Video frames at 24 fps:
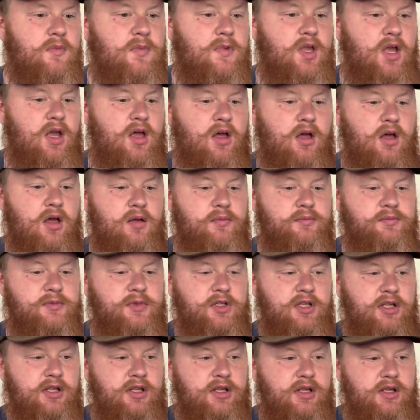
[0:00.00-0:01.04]
glove.
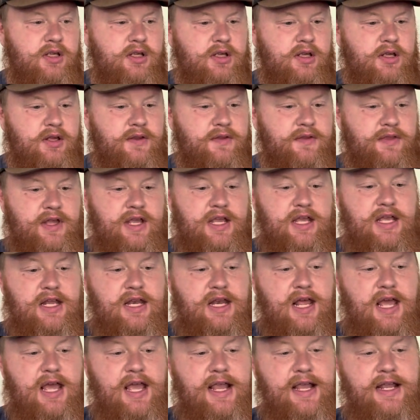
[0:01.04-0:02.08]
Then
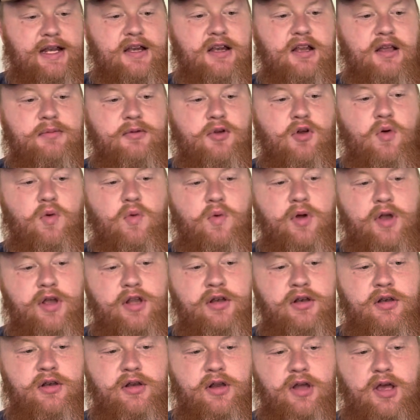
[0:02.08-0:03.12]
I ended up
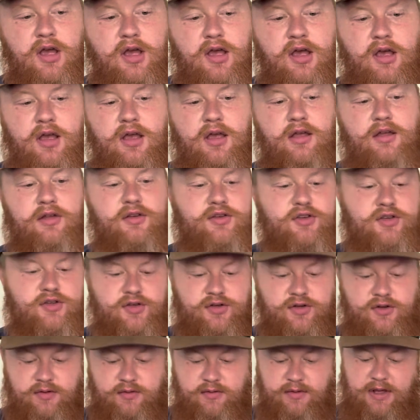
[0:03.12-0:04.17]
going
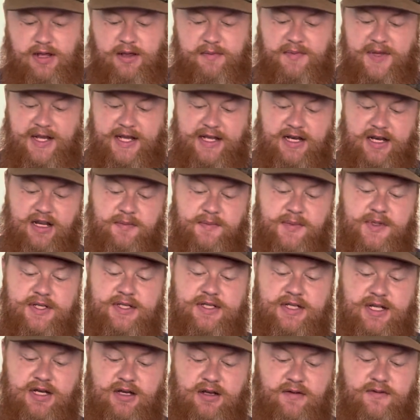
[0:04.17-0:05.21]
and picking up a
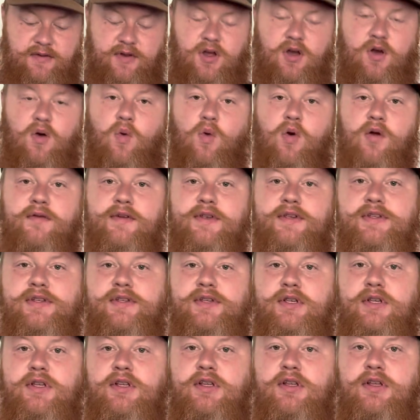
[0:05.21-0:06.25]
set of Orvis
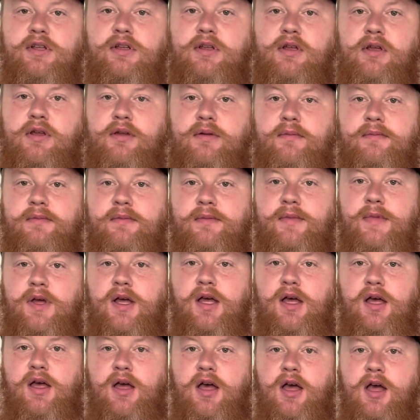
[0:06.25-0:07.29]

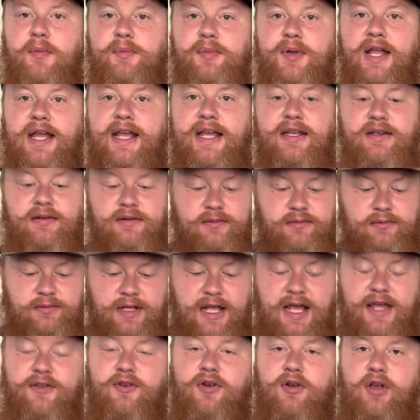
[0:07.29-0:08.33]
upland
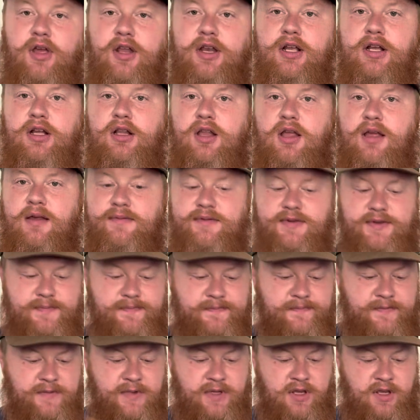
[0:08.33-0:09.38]
leather hunting gloves.
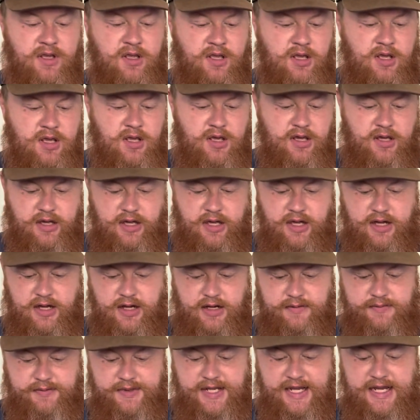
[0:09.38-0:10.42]

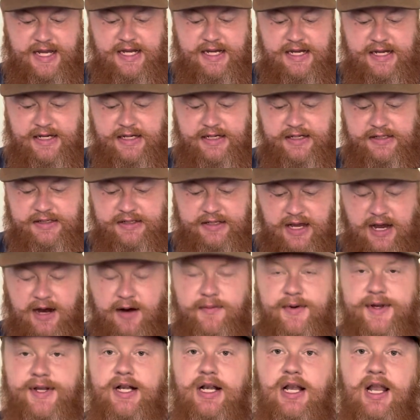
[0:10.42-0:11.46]
These I
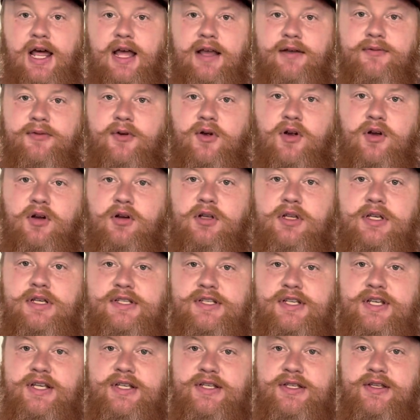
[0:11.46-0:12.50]
really like for early
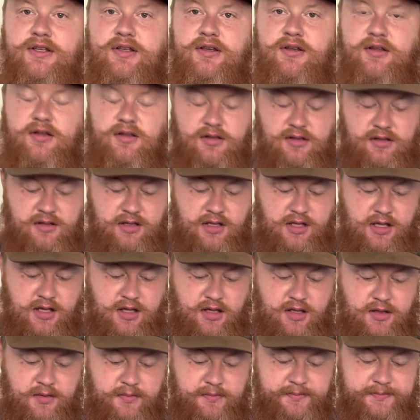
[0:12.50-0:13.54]
season,
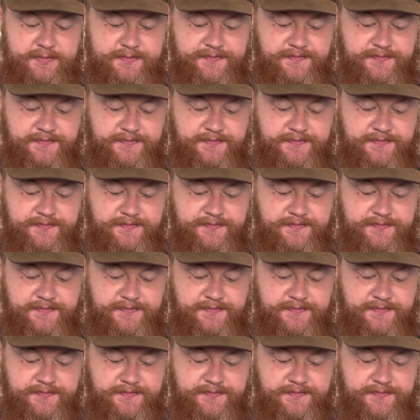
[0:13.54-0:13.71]
and